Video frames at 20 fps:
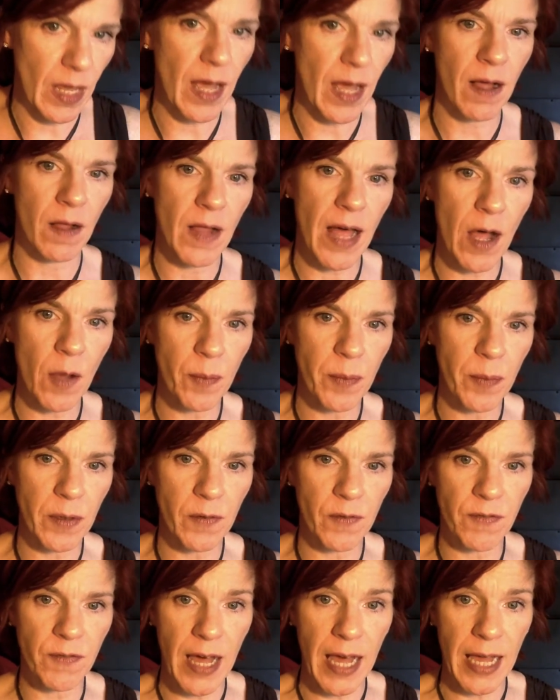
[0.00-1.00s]
I'll help you
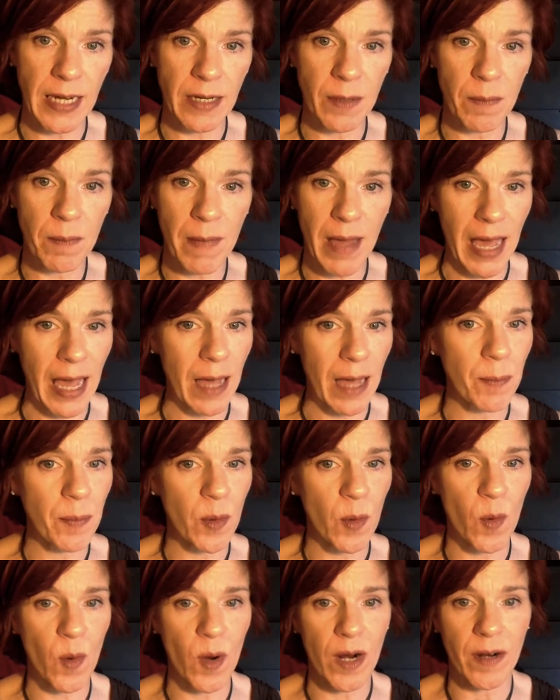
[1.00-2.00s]
find a map
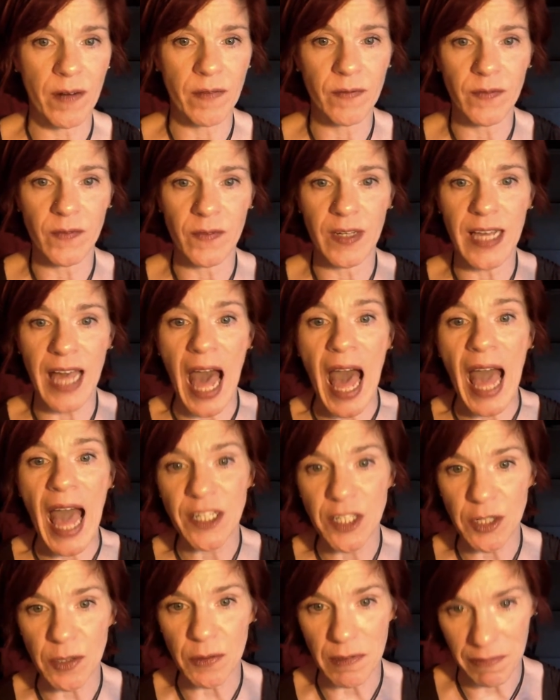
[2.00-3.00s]
or
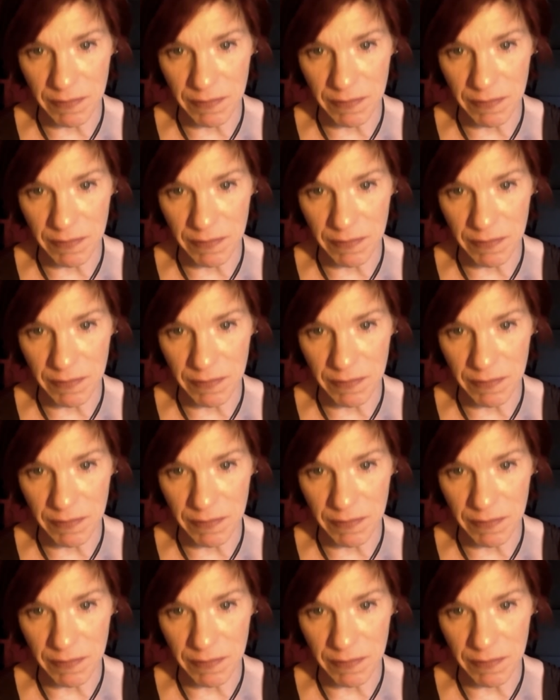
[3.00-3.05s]
guide you to